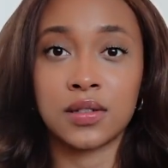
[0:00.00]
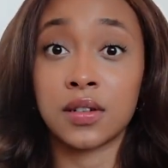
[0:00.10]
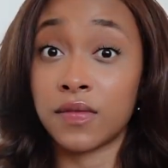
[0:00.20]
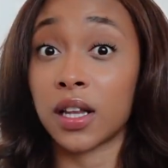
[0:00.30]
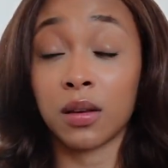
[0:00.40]

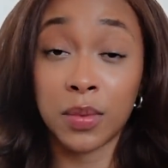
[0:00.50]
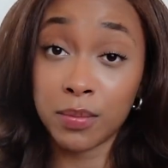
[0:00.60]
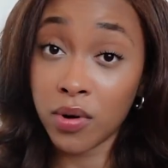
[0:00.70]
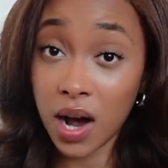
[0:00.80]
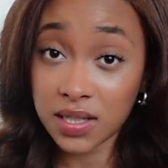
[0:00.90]
development
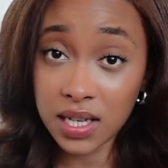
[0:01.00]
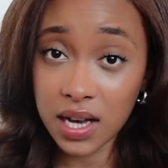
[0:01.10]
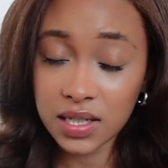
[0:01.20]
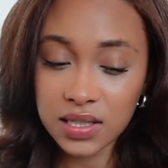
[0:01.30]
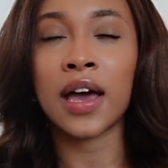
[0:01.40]

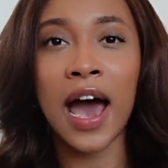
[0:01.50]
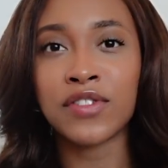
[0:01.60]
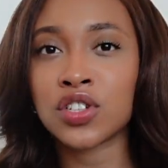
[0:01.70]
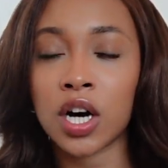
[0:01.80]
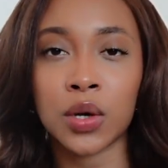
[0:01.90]
process. After
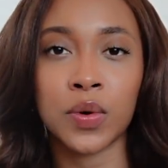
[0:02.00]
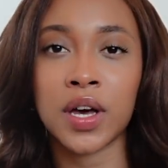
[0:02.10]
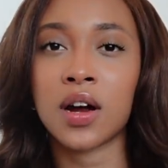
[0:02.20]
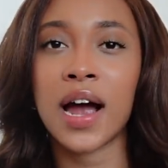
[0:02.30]
talking with her,